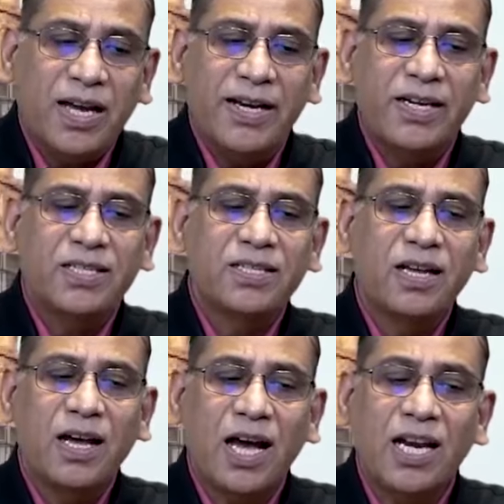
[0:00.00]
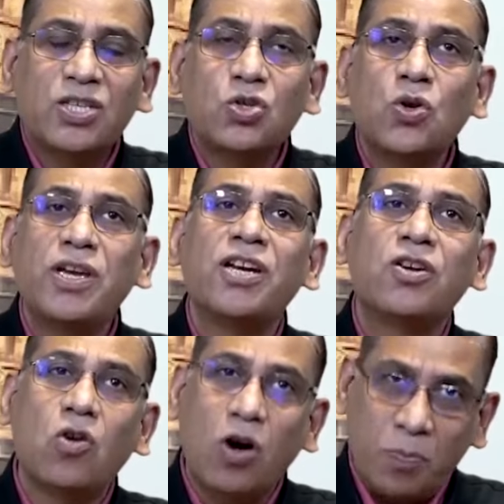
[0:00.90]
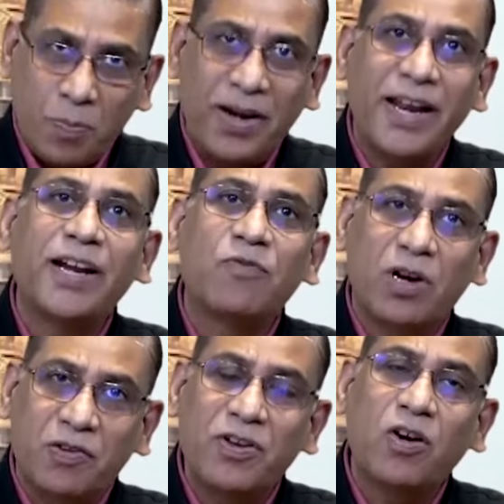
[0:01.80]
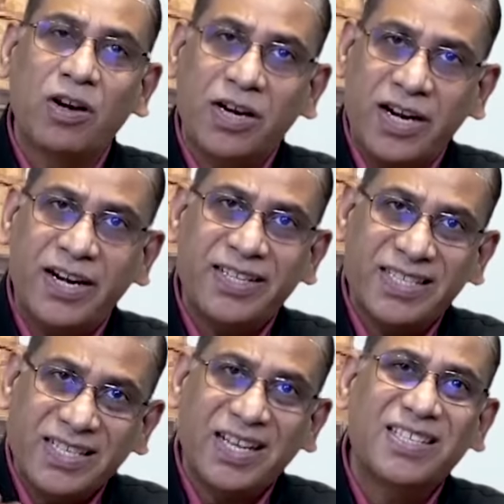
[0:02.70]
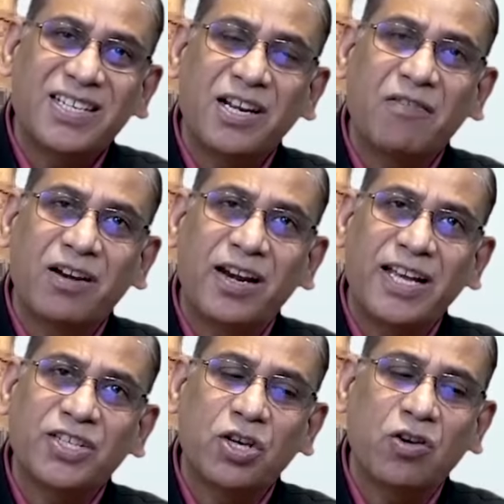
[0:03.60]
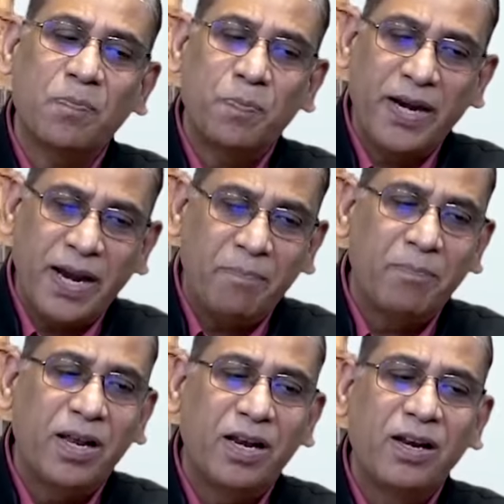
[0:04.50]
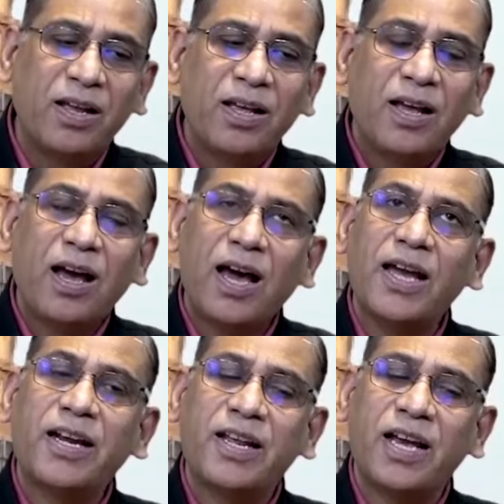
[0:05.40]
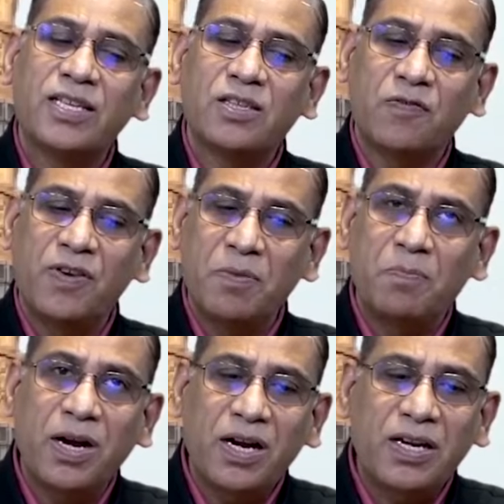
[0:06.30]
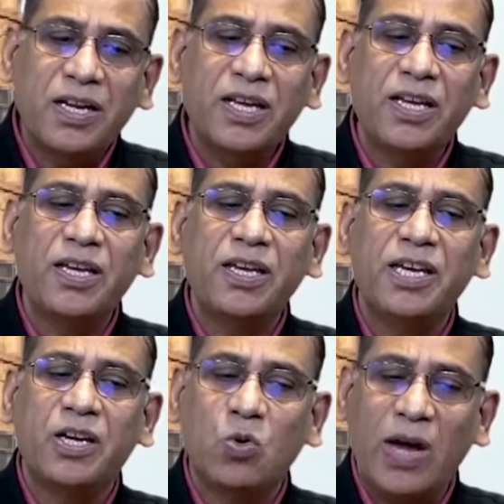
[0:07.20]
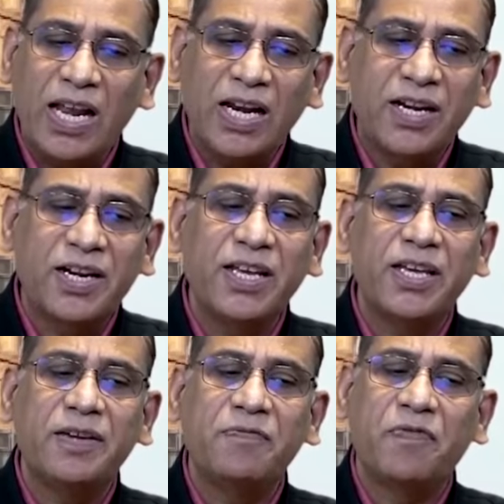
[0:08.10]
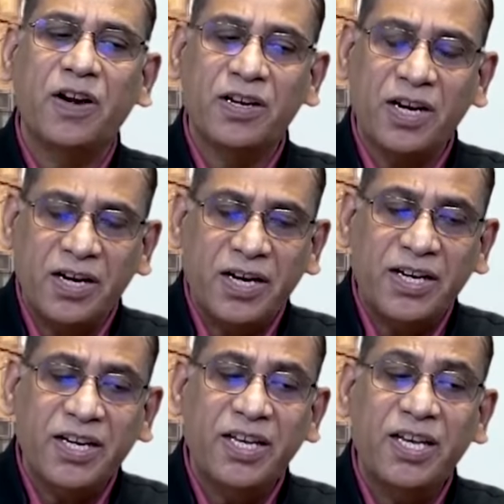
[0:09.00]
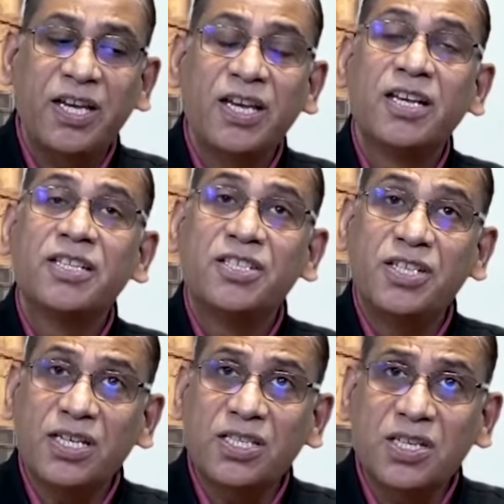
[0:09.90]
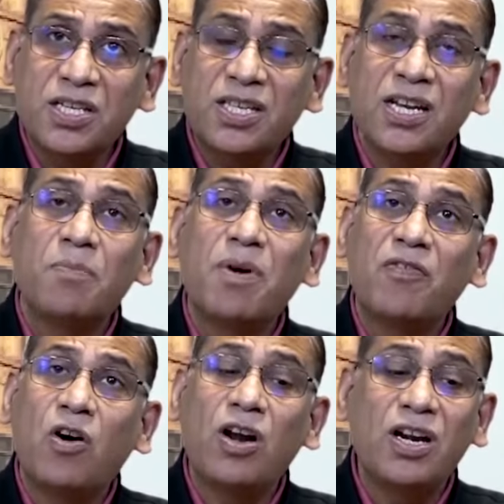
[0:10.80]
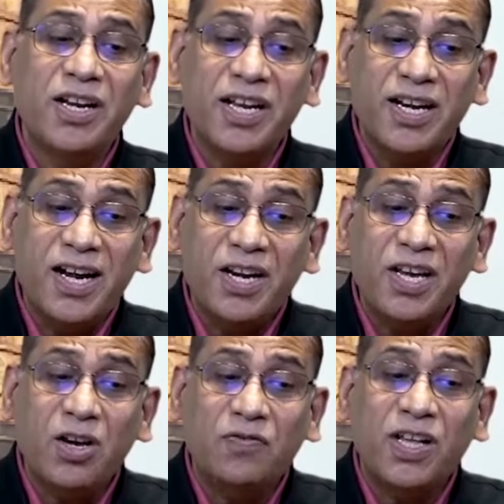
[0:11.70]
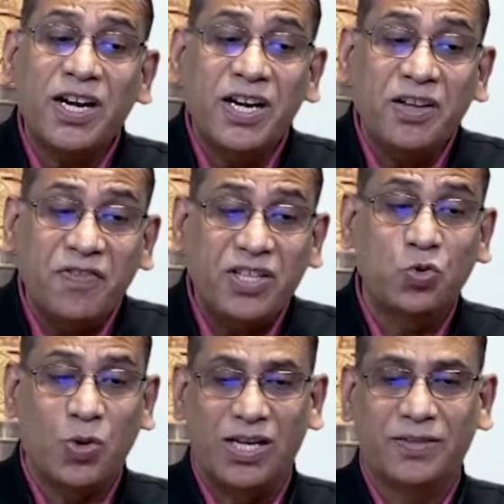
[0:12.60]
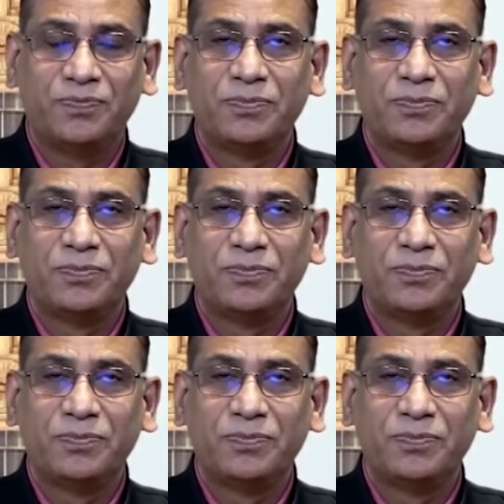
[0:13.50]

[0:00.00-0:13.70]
rights also incorporate what we already discussed in our lecture on preamble, ideas of liberty, equality, fraternity, justice, and above all, dignity of the individual.